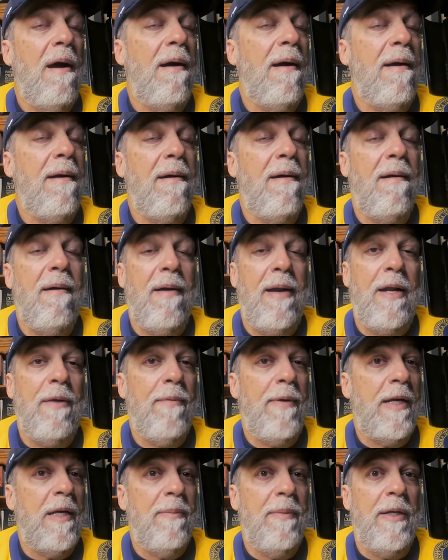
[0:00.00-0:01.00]
I
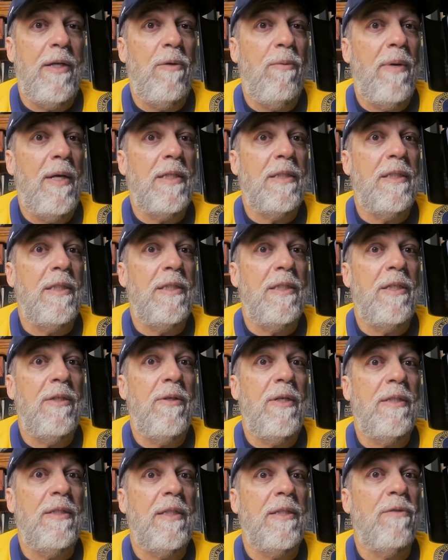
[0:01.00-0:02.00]
highly recommend you watch this
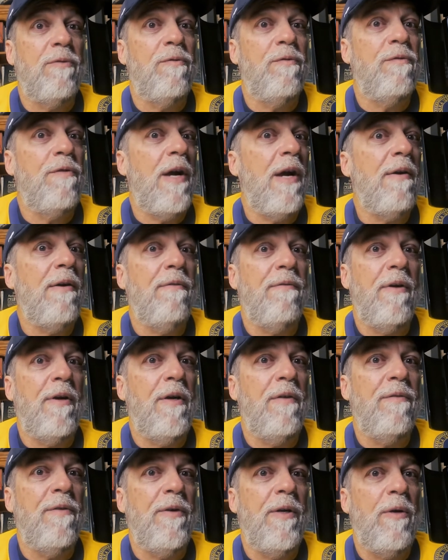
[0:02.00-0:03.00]
series. It's very,
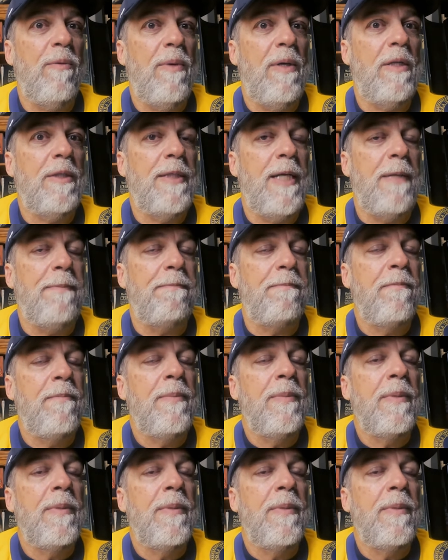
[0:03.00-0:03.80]
very, very well done.